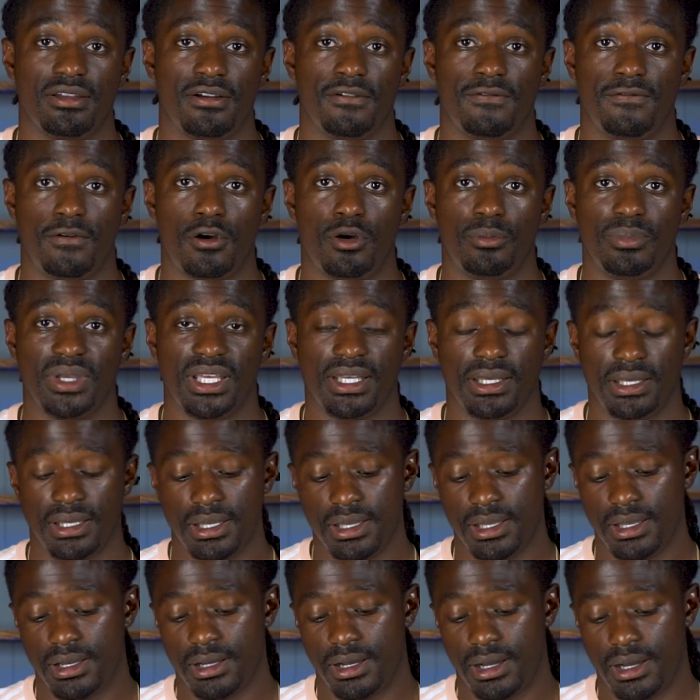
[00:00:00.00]
there for me.
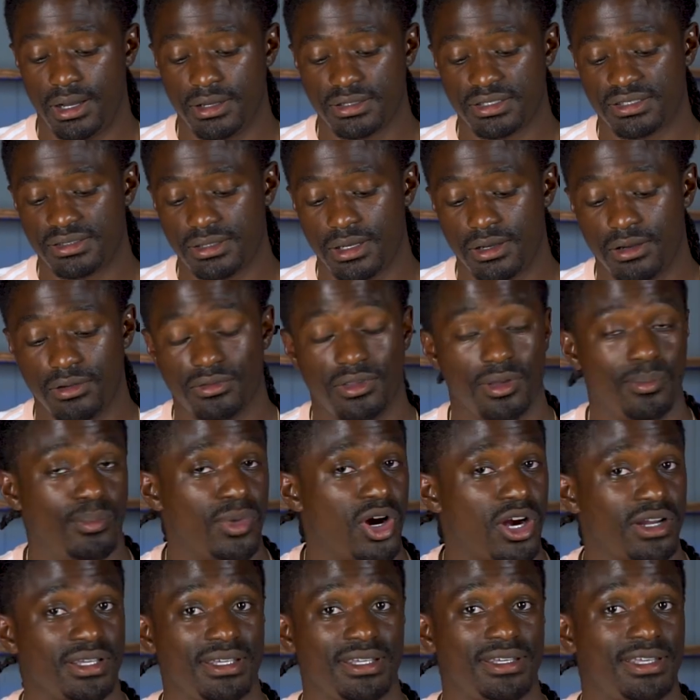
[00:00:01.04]
Also, the
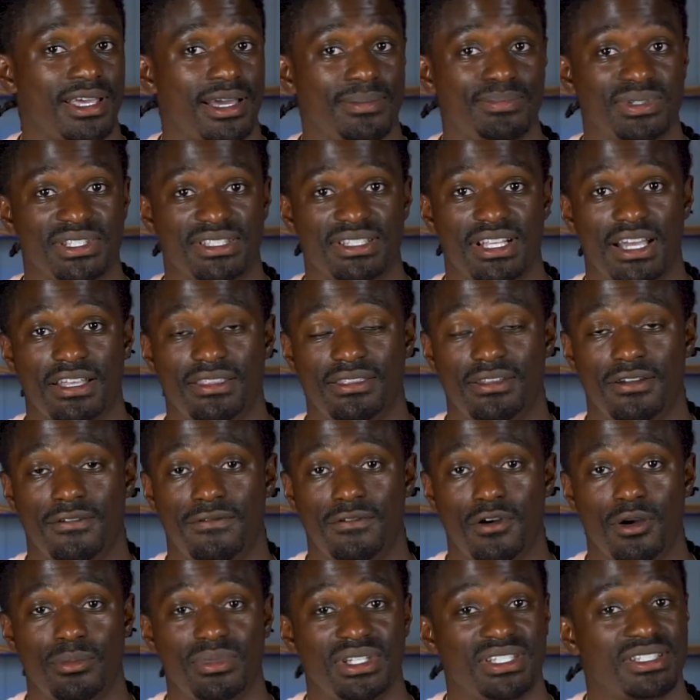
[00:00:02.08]
market cap is not there
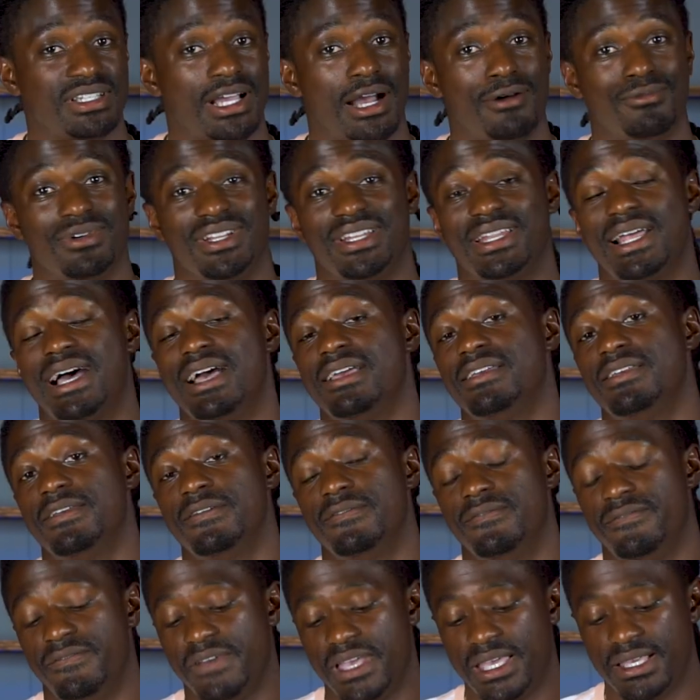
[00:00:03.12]
for me, so I would not
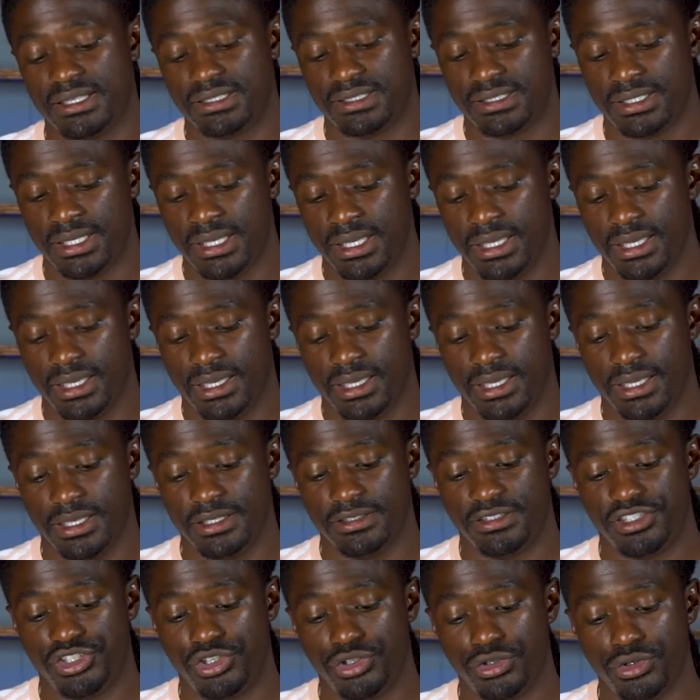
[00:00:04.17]
invest
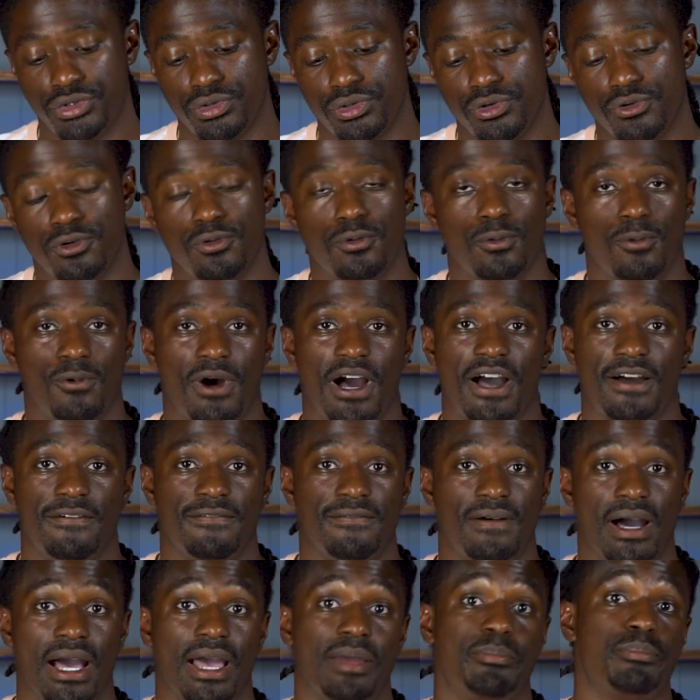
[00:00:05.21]
into
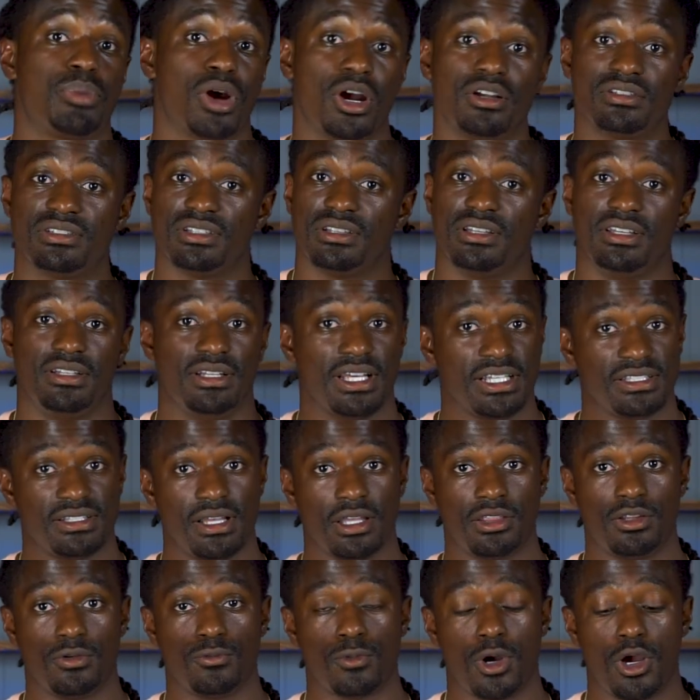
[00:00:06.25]
Wi-Fi personally. There's
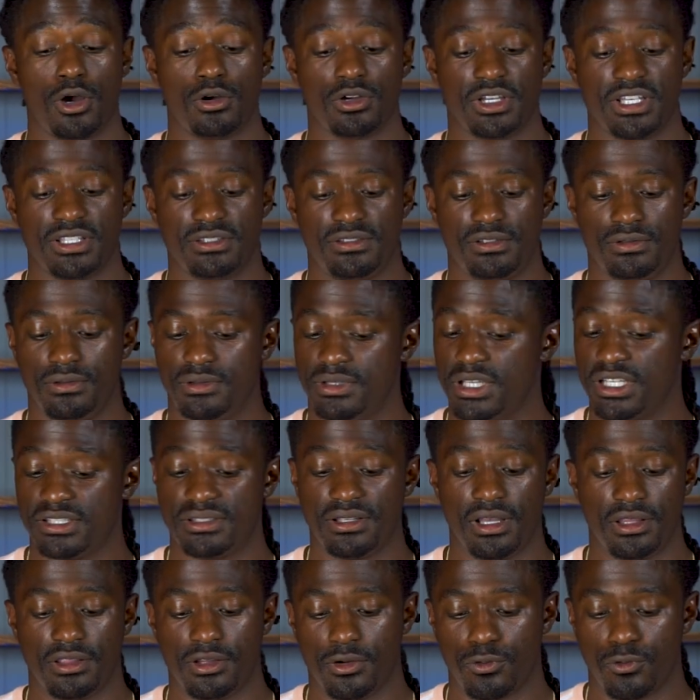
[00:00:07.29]
nothing wrong in,
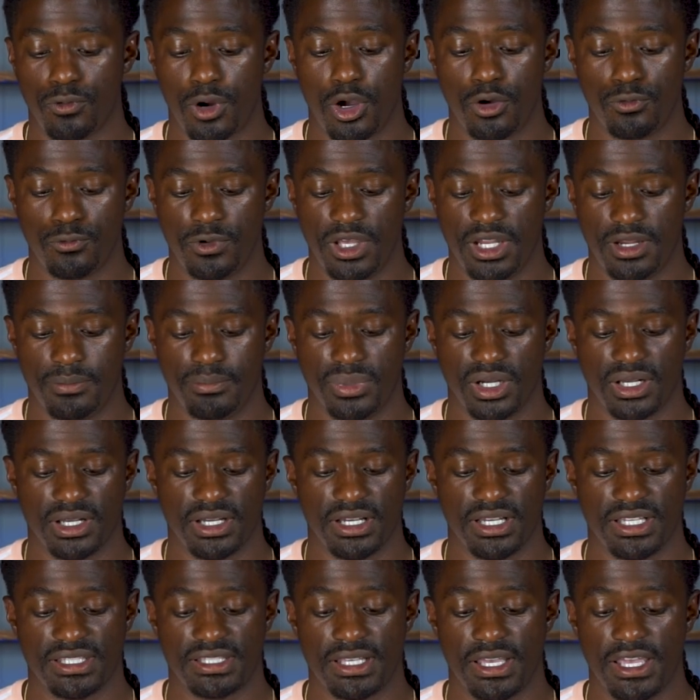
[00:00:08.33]
there's nothing wrong with it,
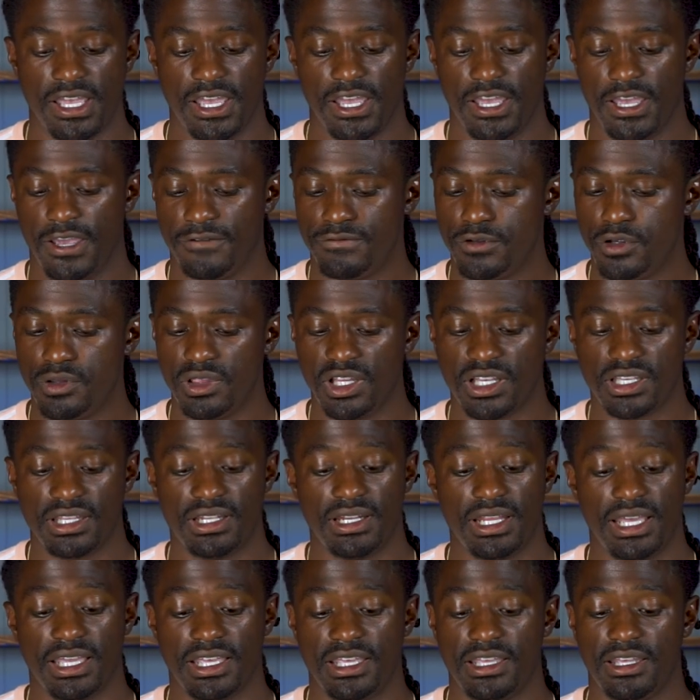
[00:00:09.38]
because if you're
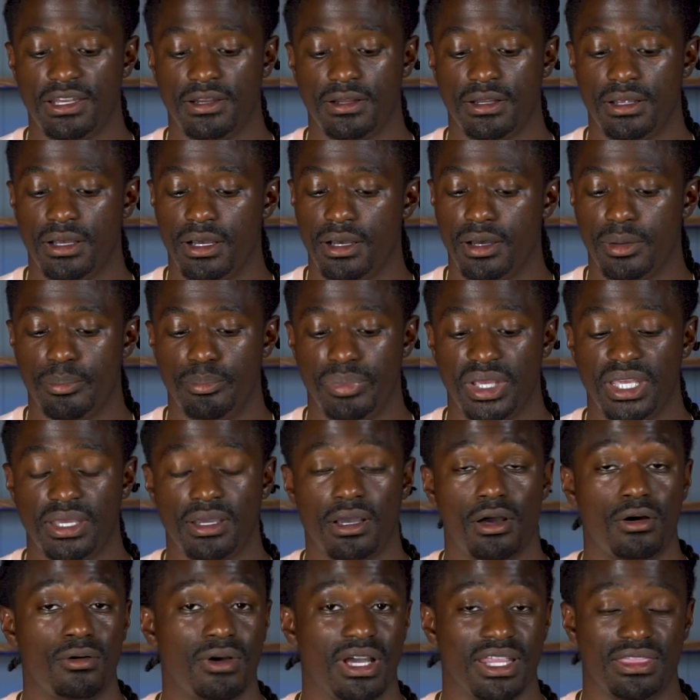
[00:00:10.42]
looking at getting a
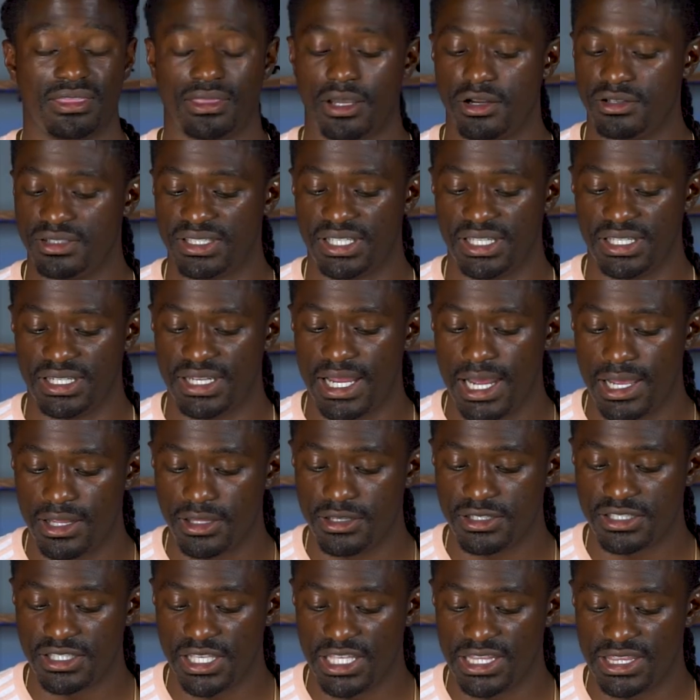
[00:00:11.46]
Bingo at thirteen
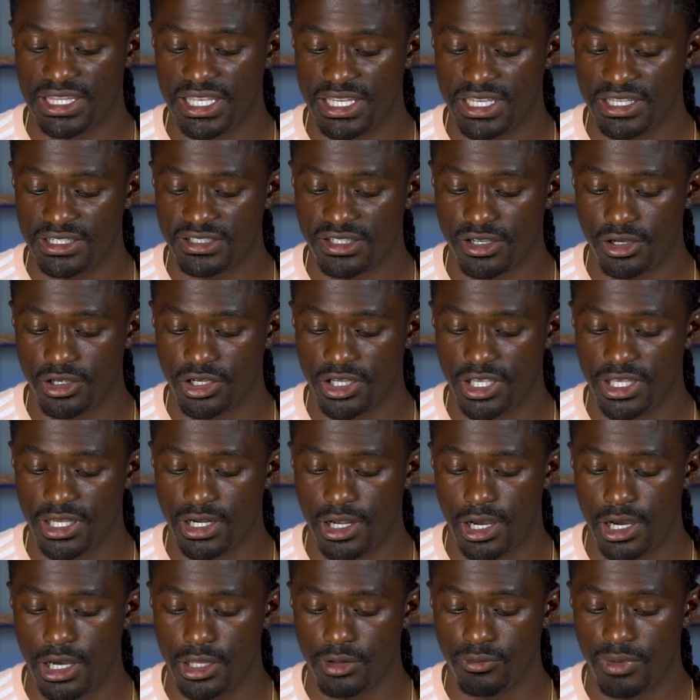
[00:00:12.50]
dollars and thinking it's going to
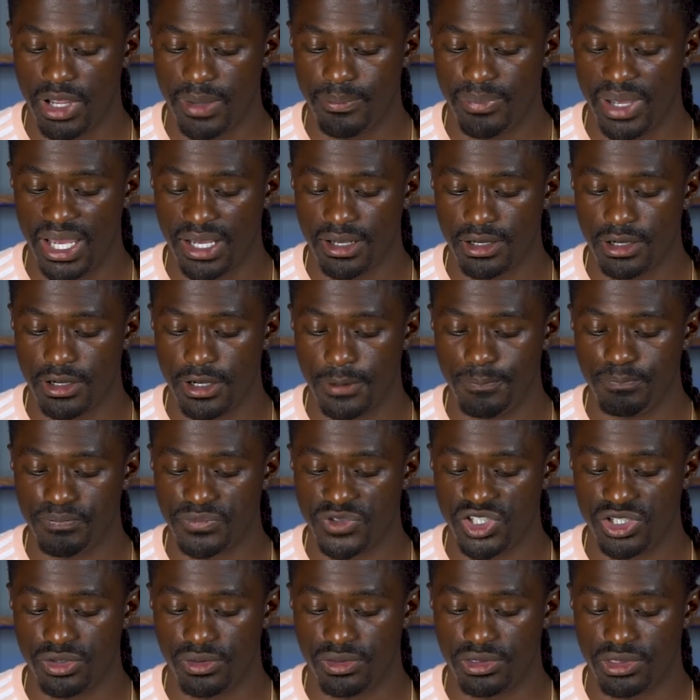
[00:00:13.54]
get all the way back
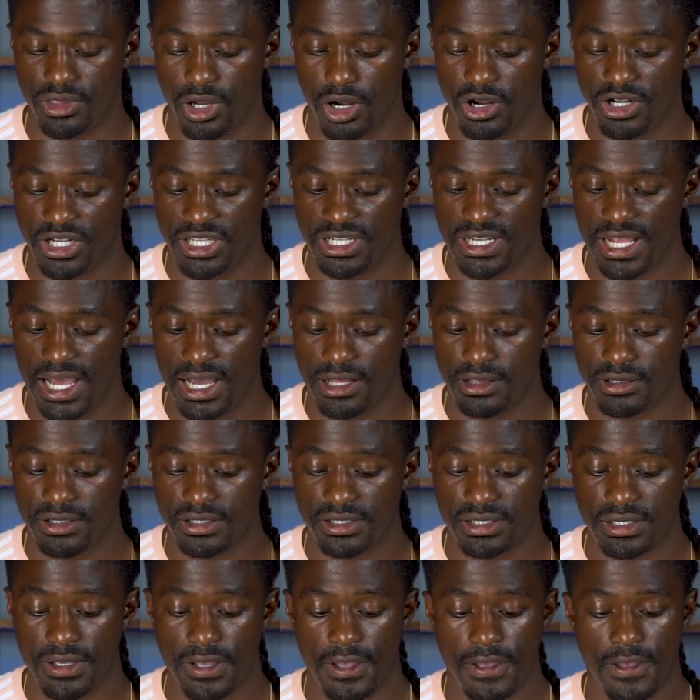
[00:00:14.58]
up to thirty
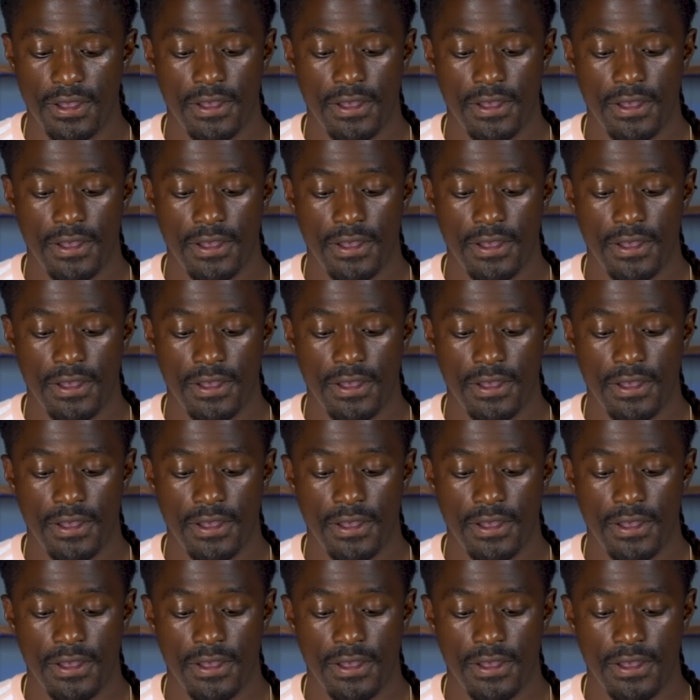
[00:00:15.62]
dollars,